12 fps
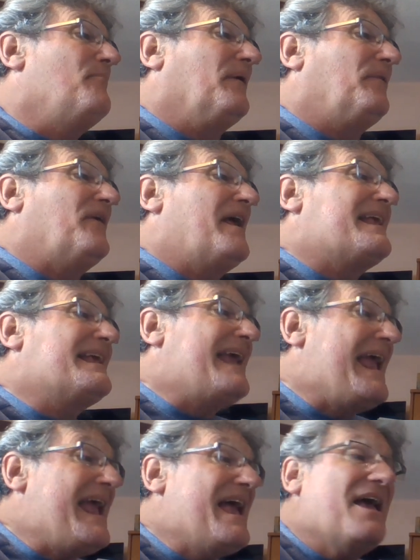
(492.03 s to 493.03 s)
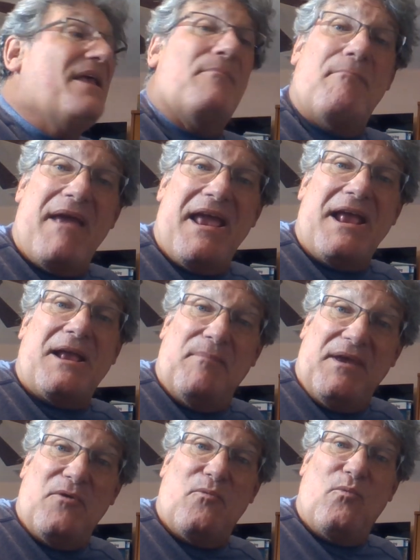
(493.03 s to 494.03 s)
But they can't make
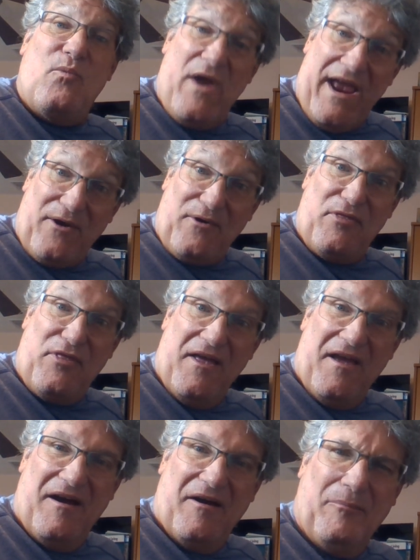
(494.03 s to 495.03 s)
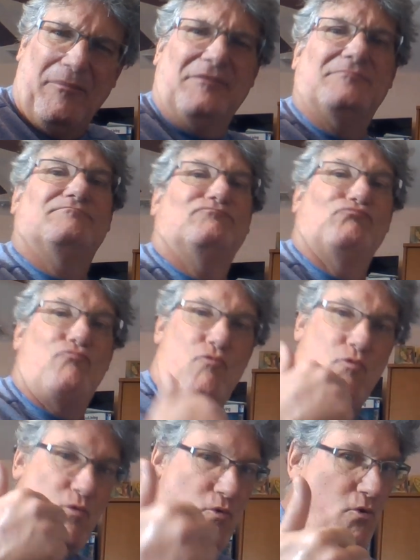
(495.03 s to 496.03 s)
me wear them.
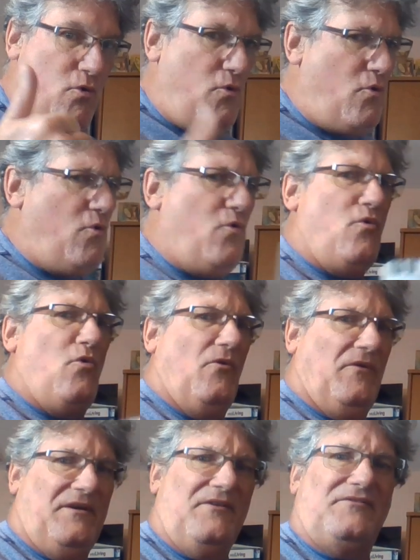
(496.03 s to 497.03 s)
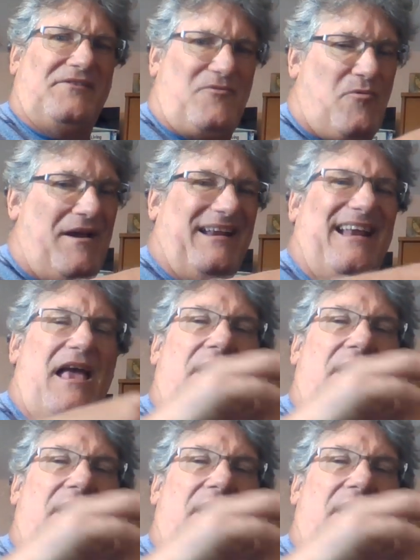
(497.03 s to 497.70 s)
Ooh, there's quite an